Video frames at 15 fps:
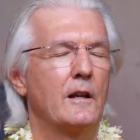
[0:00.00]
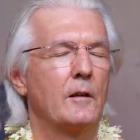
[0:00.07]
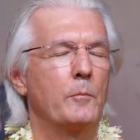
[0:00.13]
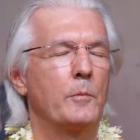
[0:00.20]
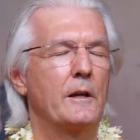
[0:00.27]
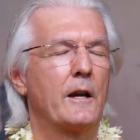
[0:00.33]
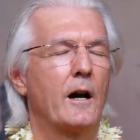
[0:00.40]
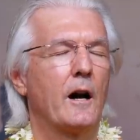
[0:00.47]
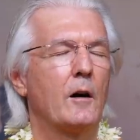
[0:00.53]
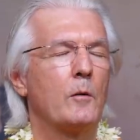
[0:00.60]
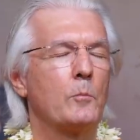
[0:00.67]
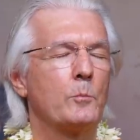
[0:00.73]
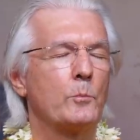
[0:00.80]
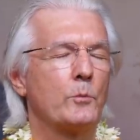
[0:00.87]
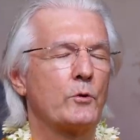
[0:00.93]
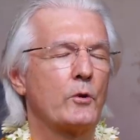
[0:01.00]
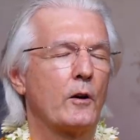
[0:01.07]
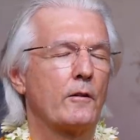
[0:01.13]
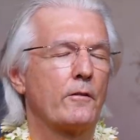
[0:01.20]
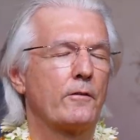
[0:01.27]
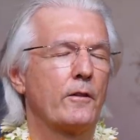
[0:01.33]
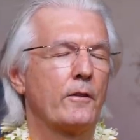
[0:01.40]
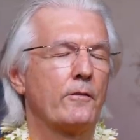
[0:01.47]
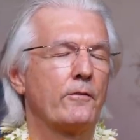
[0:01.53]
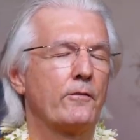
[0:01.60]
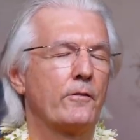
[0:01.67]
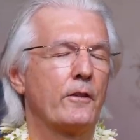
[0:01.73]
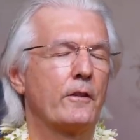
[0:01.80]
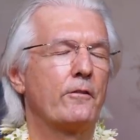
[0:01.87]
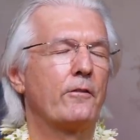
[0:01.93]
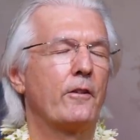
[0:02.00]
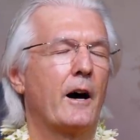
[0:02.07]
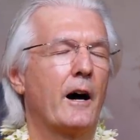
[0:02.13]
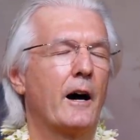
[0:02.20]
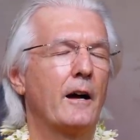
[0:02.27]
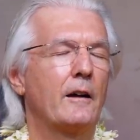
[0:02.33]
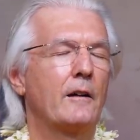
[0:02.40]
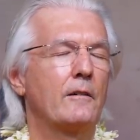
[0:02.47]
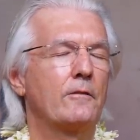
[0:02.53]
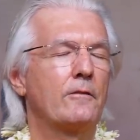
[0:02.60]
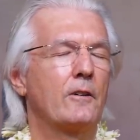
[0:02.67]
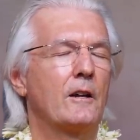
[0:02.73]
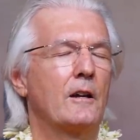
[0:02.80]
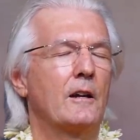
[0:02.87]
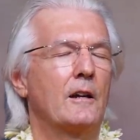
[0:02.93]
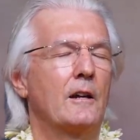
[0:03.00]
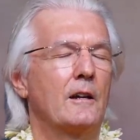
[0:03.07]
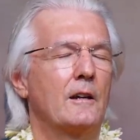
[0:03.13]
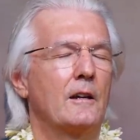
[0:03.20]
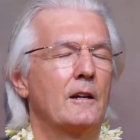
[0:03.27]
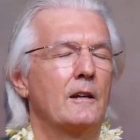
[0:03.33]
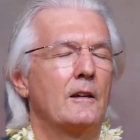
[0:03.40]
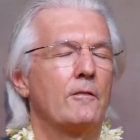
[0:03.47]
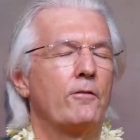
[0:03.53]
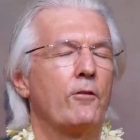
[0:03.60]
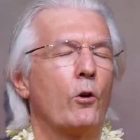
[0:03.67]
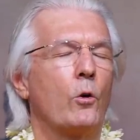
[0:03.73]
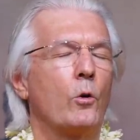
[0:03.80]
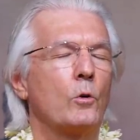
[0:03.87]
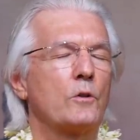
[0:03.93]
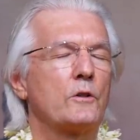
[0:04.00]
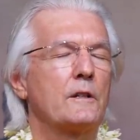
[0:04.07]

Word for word: becomes our, the five-fold